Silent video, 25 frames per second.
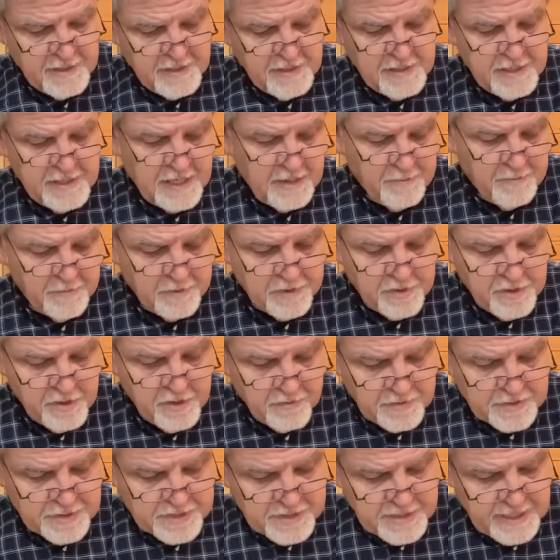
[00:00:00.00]
And
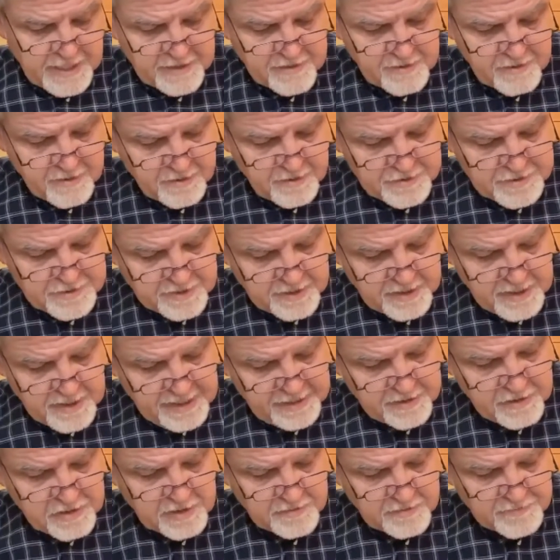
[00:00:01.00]
Manoah said unto the
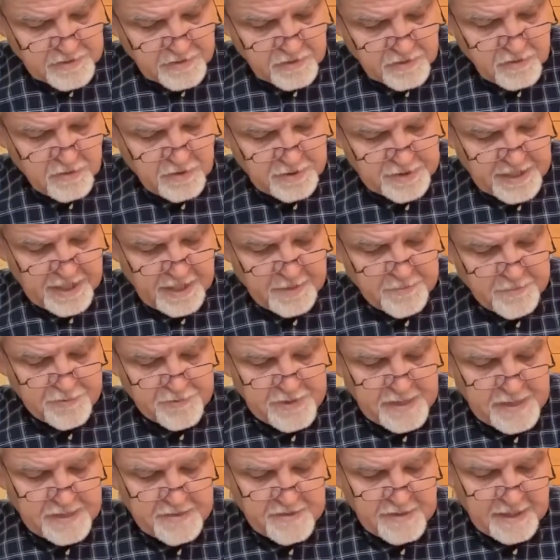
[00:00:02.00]
angel of the Lord, I
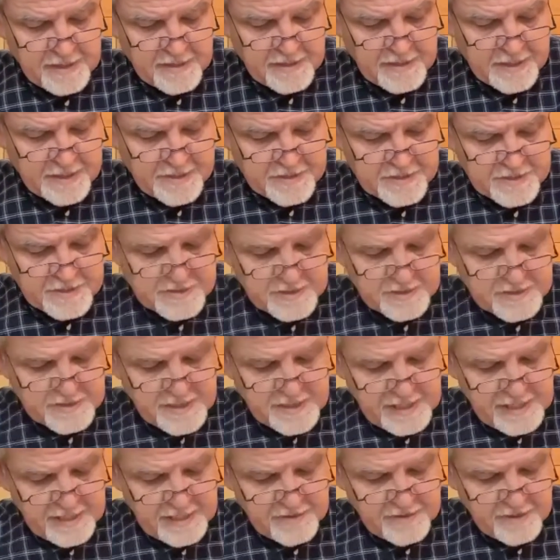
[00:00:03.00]
pray thee, let us
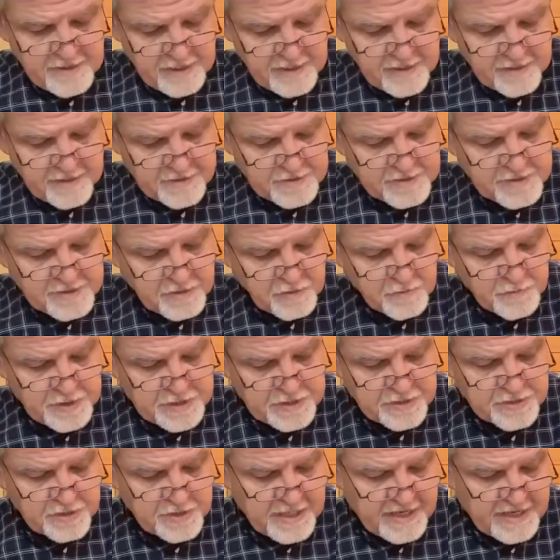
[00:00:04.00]
detain thee until we
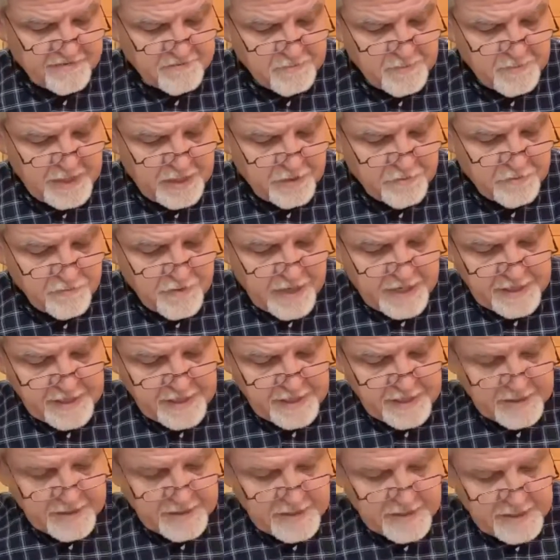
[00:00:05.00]
shall have made
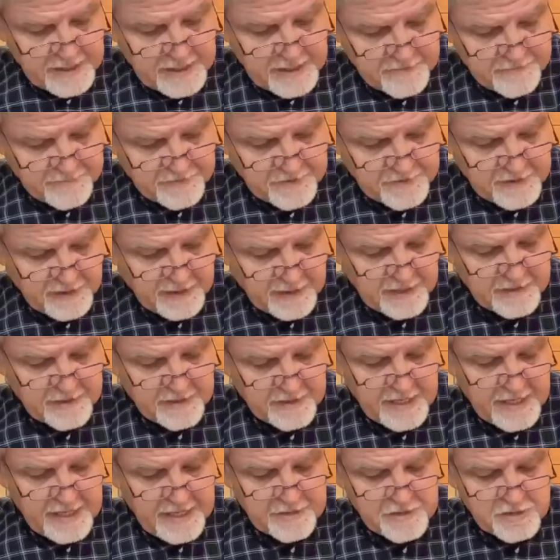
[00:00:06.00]
ready a kid for thee. And
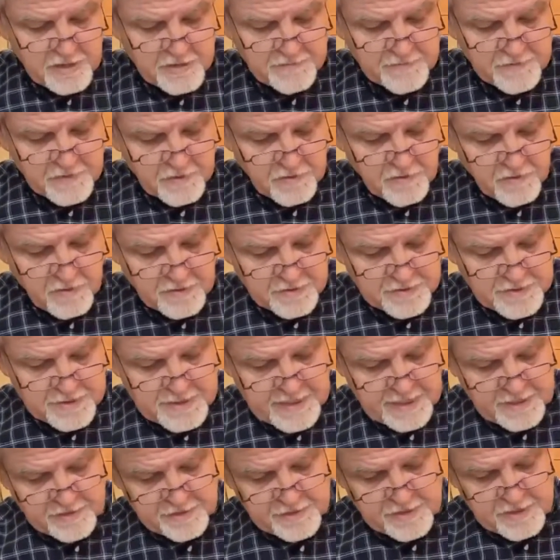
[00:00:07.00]
the angel of the Lord
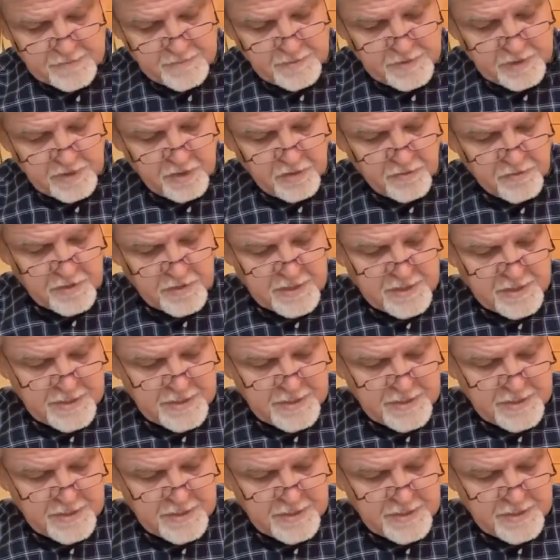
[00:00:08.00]
said unto Manoah,